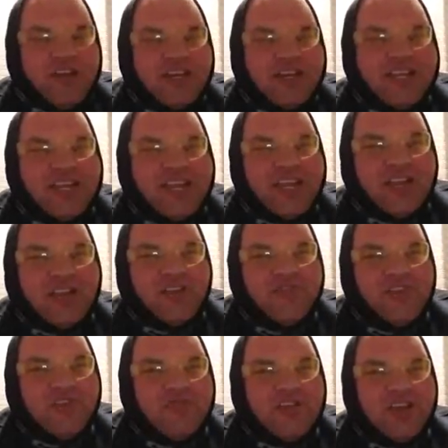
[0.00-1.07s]
many years, a
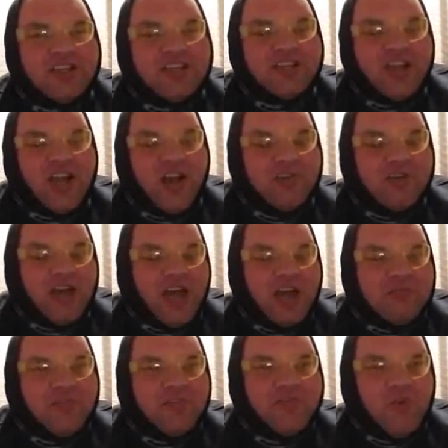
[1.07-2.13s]
few years ago
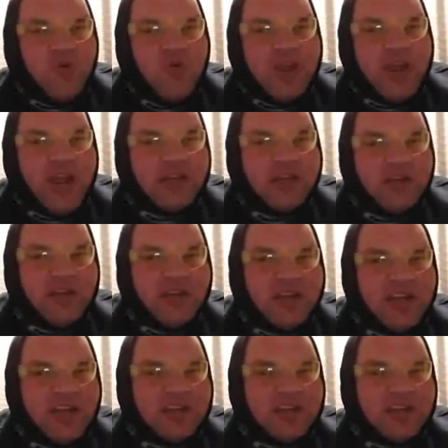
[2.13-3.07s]
now, before we had our